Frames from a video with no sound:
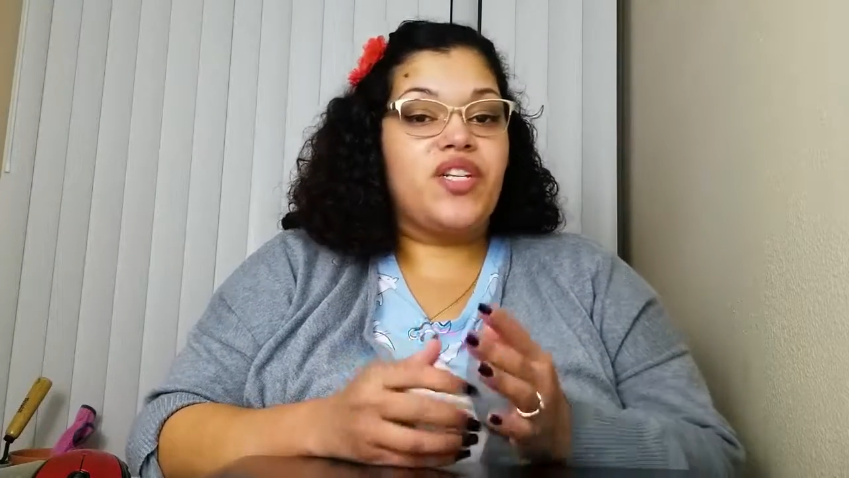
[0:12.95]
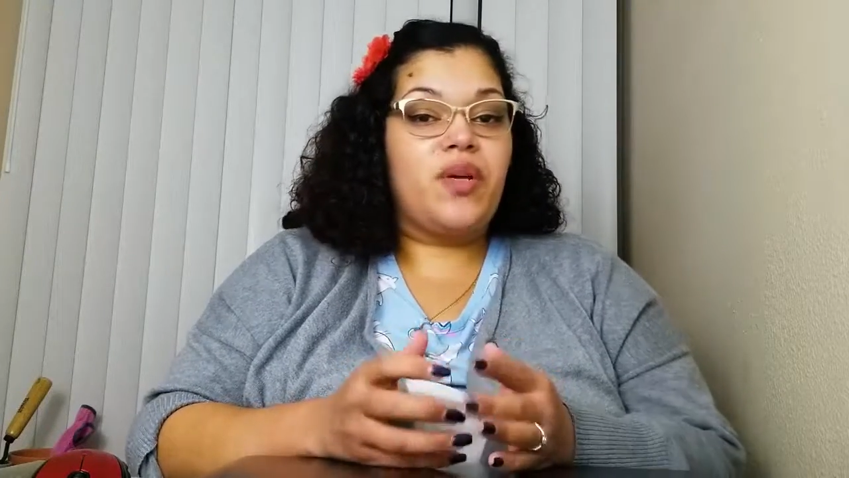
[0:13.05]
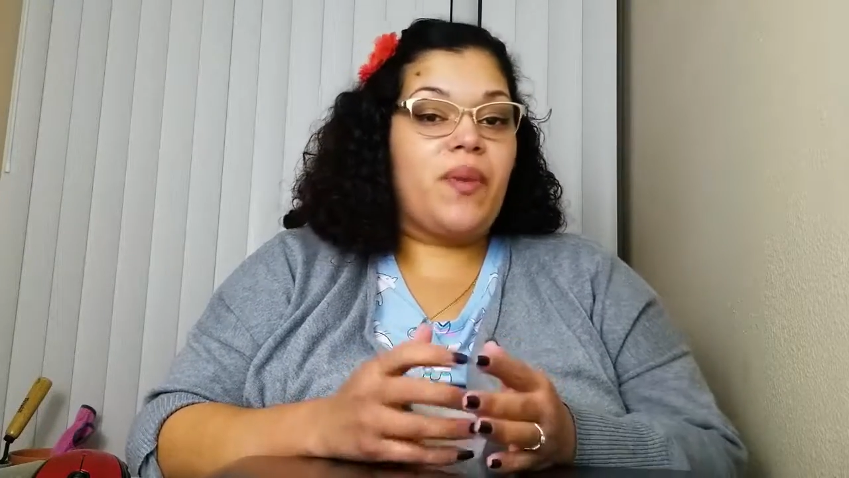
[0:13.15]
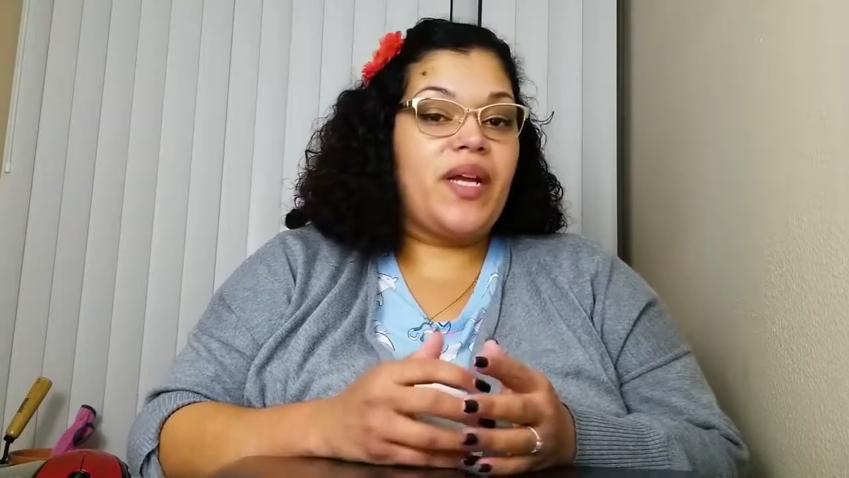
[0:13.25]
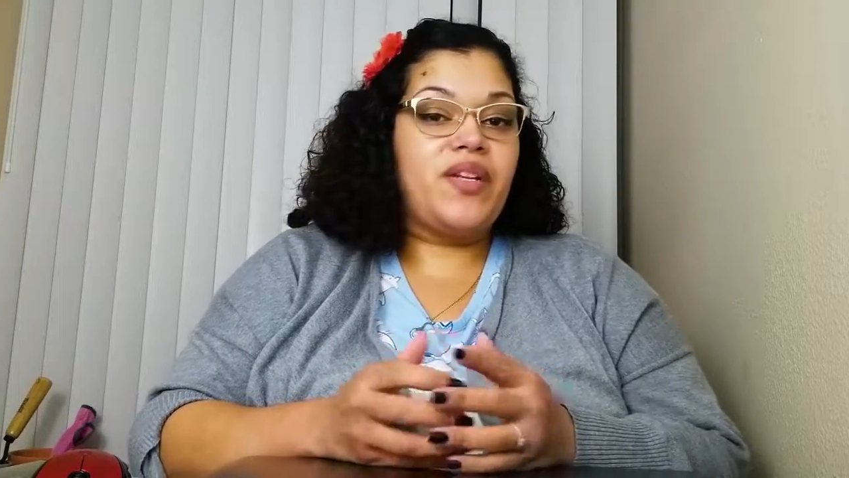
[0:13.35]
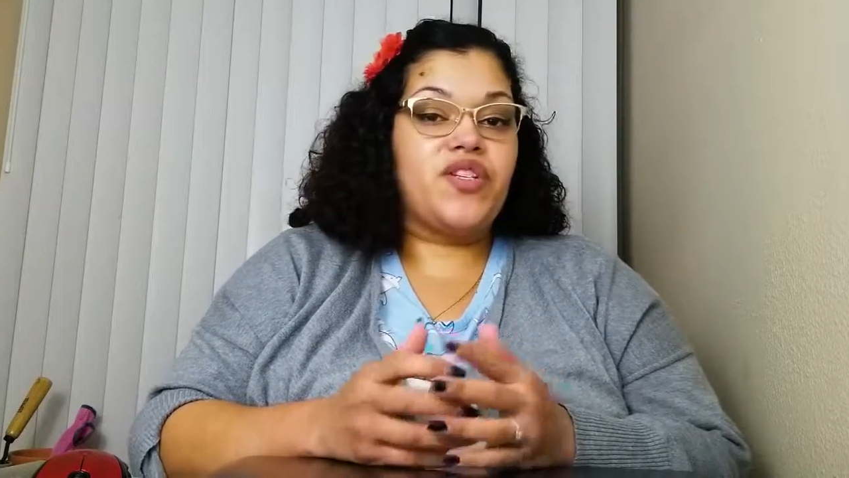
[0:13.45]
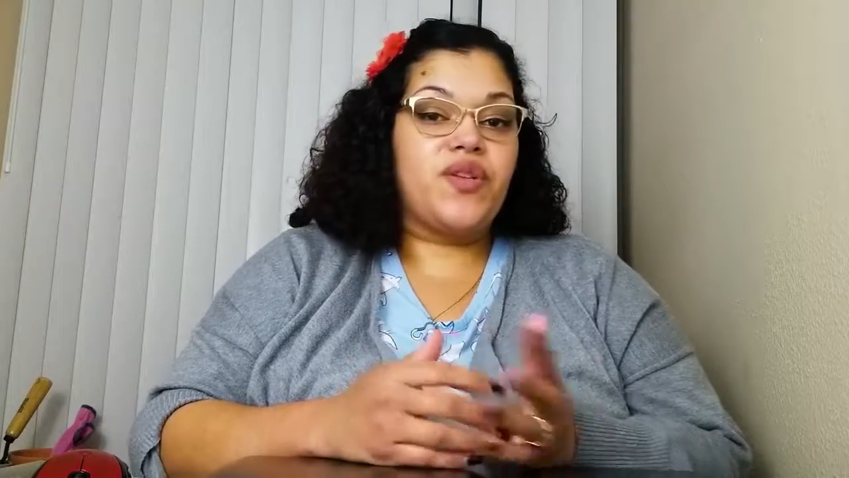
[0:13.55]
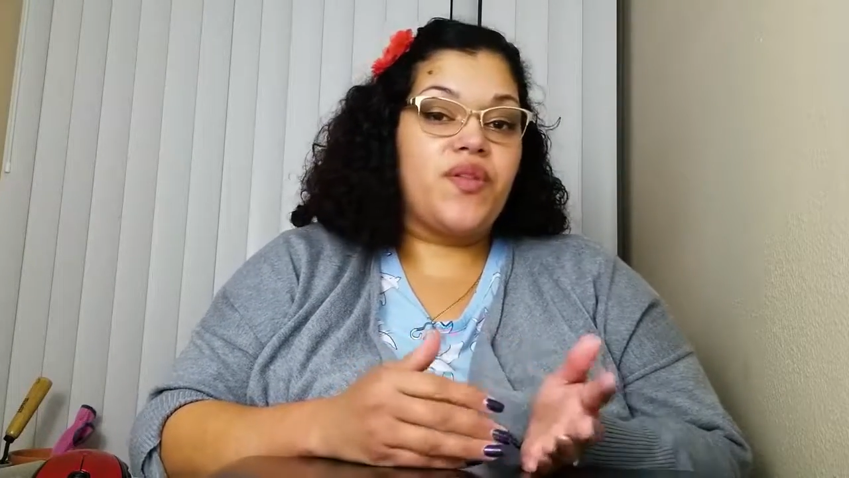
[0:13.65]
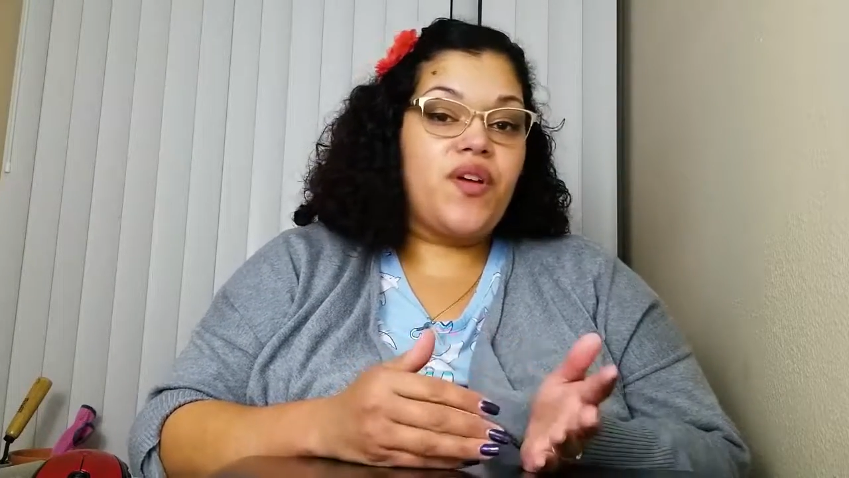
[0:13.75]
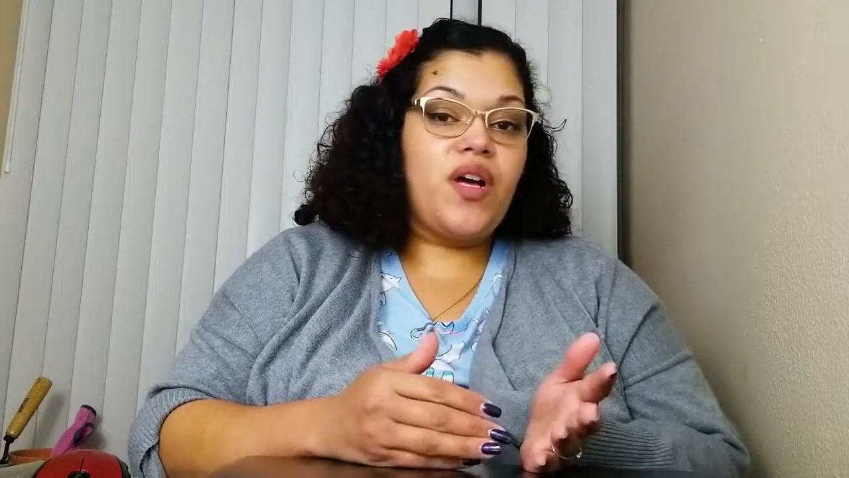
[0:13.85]
to share my
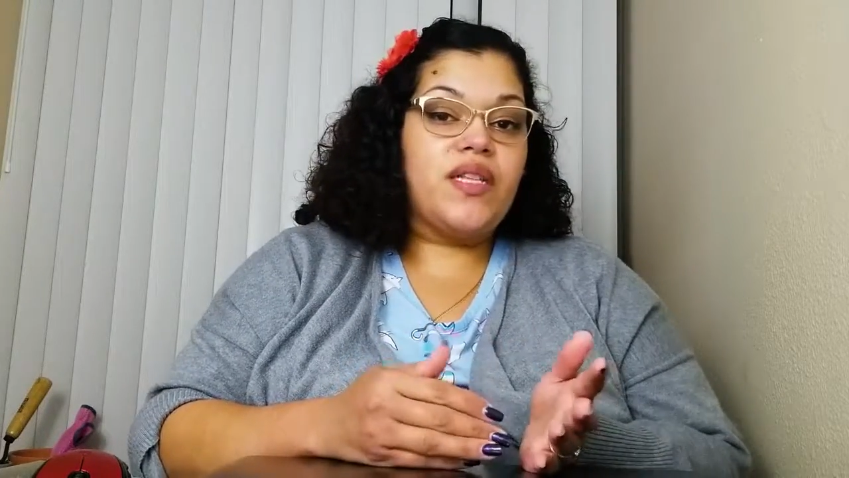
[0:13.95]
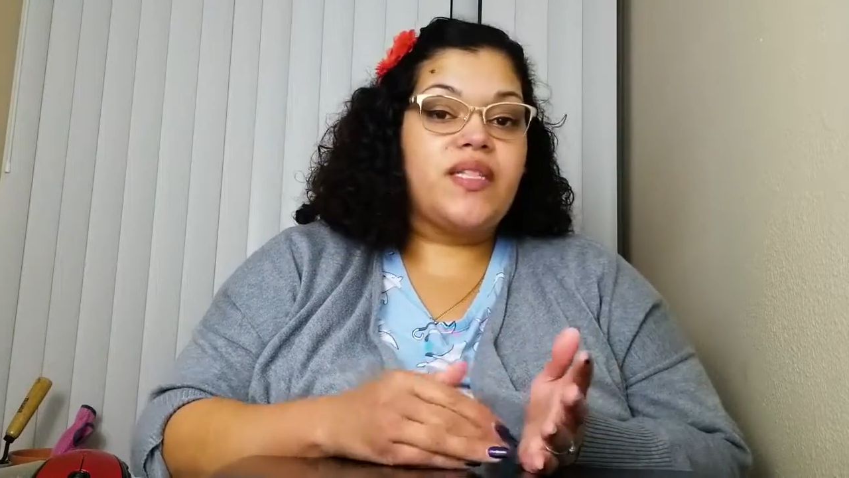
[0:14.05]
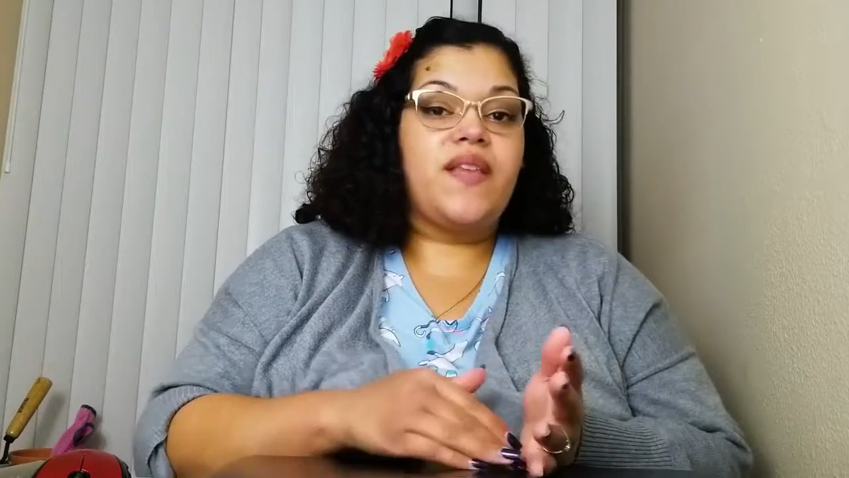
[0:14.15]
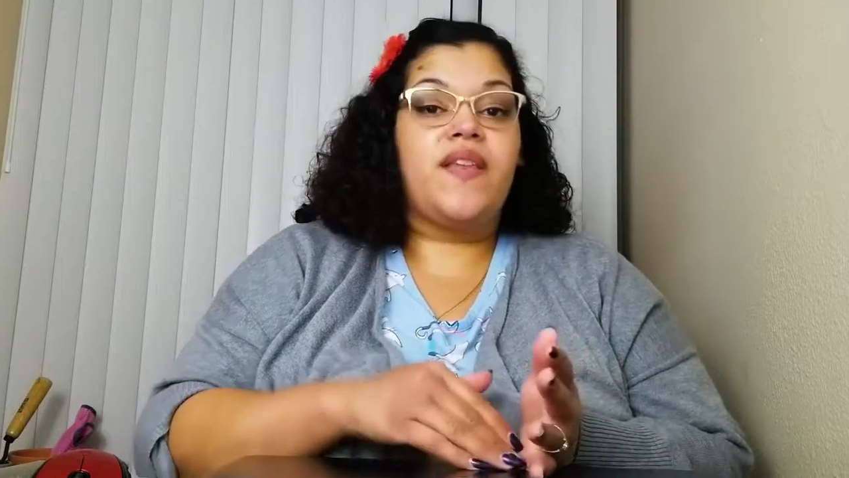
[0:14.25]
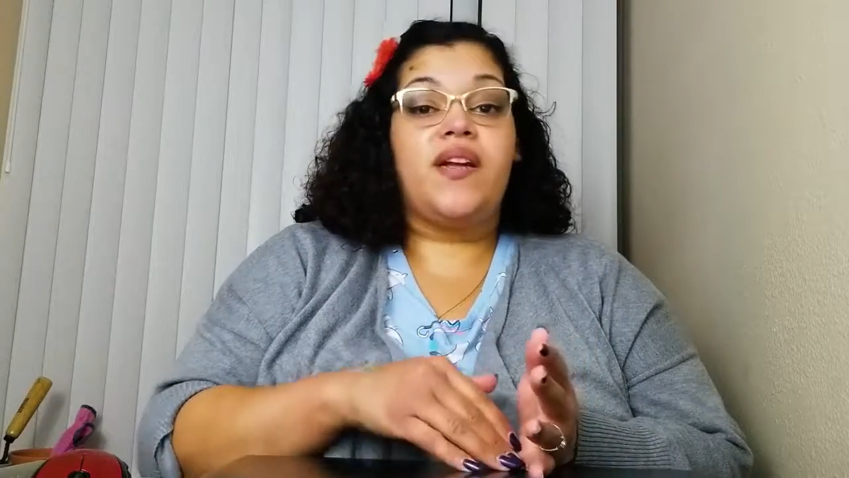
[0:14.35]
initial thoughts,